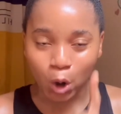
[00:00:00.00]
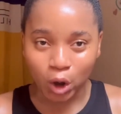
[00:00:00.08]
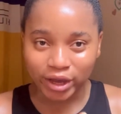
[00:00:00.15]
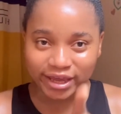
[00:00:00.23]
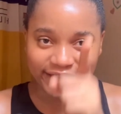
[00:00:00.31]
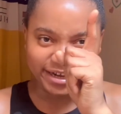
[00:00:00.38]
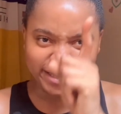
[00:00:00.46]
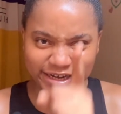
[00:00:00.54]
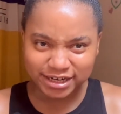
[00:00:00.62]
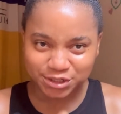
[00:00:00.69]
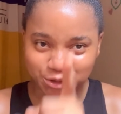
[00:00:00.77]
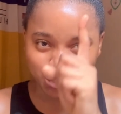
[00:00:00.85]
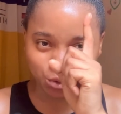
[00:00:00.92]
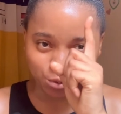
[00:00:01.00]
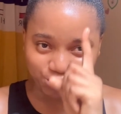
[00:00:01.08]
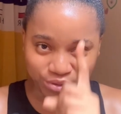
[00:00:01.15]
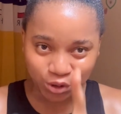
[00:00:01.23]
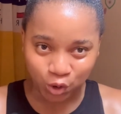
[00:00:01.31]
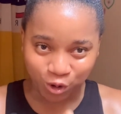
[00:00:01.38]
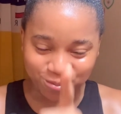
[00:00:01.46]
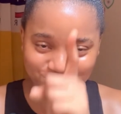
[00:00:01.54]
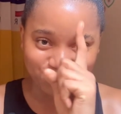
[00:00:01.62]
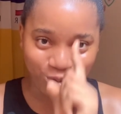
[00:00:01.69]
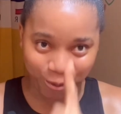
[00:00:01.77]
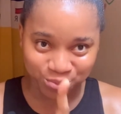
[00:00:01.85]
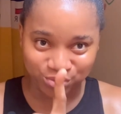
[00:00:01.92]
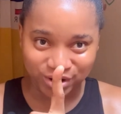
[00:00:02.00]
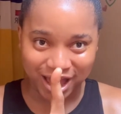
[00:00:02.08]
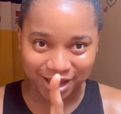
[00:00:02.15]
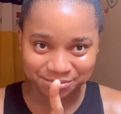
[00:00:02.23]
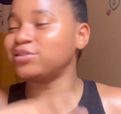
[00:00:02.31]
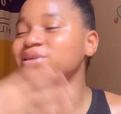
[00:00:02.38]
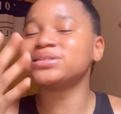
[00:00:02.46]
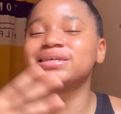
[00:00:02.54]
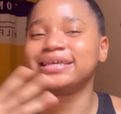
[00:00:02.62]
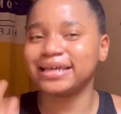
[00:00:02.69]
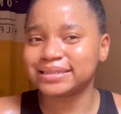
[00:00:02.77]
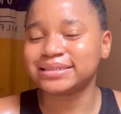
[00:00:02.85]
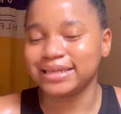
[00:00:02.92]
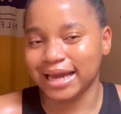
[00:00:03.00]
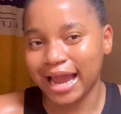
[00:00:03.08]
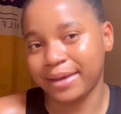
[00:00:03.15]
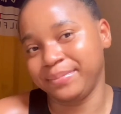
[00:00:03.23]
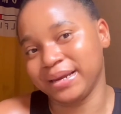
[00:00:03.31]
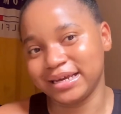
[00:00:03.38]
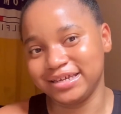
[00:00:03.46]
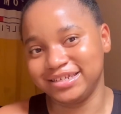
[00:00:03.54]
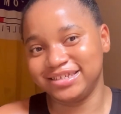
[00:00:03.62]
oil needs to become popular. It doesn't get the hype that it